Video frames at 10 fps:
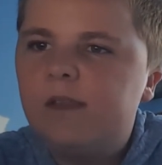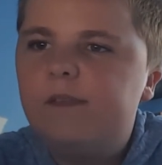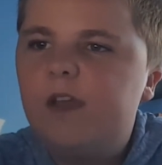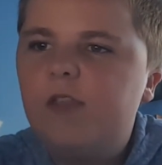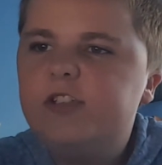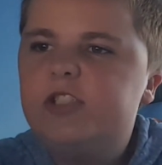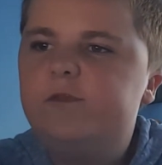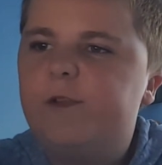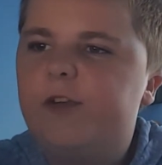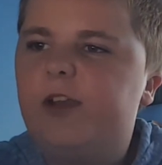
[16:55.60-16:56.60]
The other two
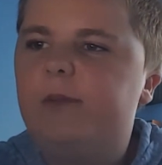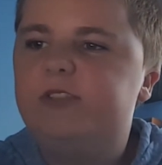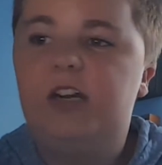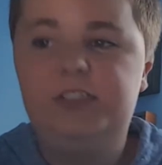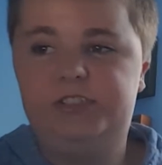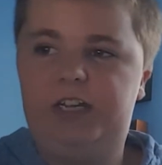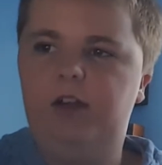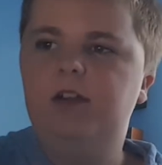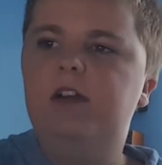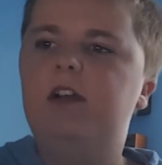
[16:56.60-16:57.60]
figured I was
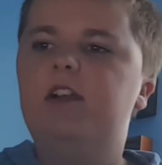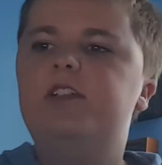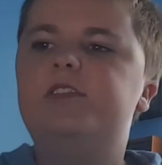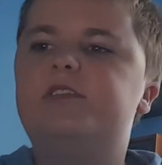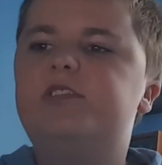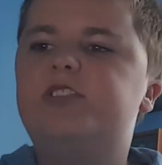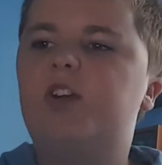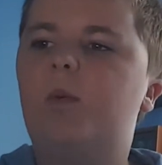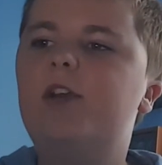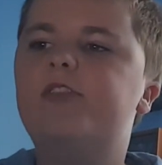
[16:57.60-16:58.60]
hostile, so
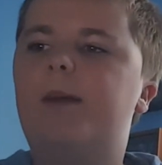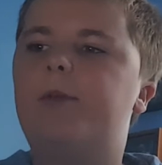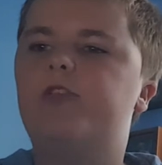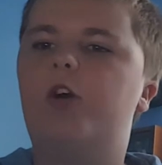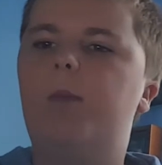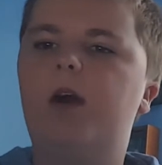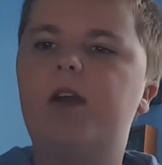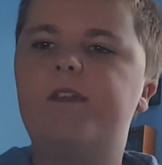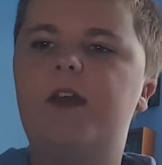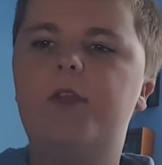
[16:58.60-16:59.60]
one grabbed a crowbar
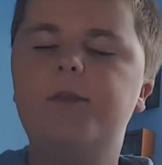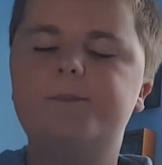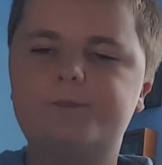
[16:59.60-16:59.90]
and the other